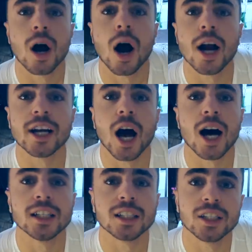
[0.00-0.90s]
Alright
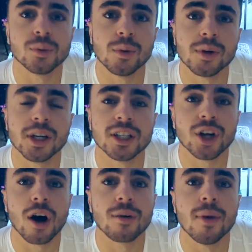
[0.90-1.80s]
guys, this is what we're gonna
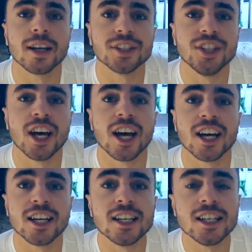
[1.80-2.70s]
talk about today.